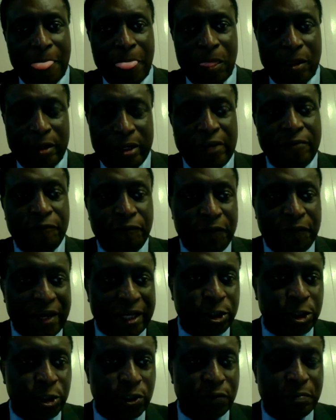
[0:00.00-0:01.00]

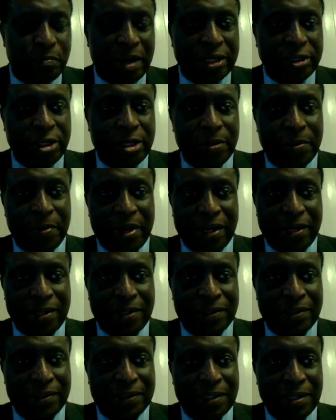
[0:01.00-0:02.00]
infectious material
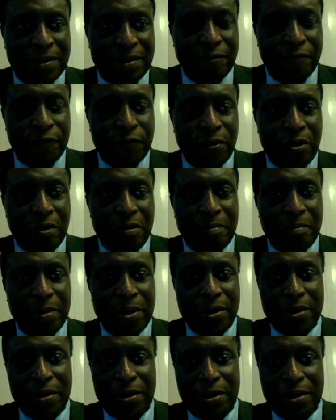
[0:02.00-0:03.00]
from
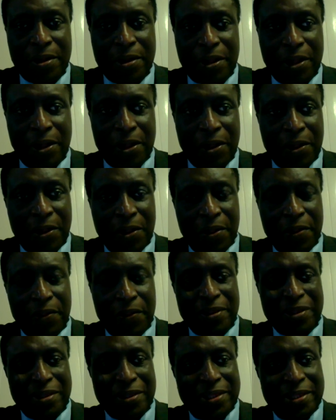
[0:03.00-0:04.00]

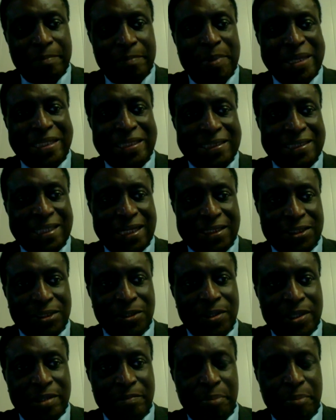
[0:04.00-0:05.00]
the blisters
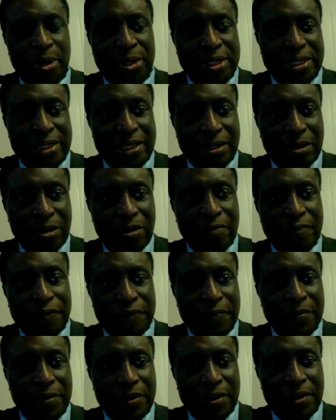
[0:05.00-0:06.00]
on the body of
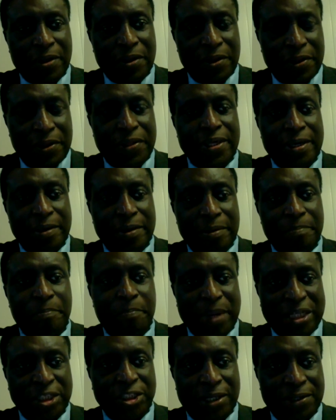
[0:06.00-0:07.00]
the
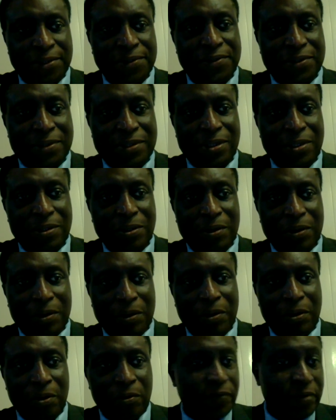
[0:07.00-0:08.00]
patients,
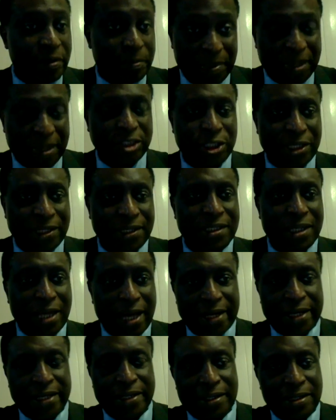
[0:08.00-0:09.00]
of a patient,
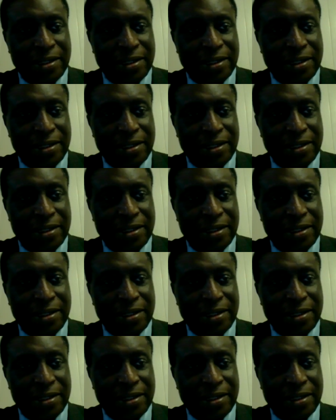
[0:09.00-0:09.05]
and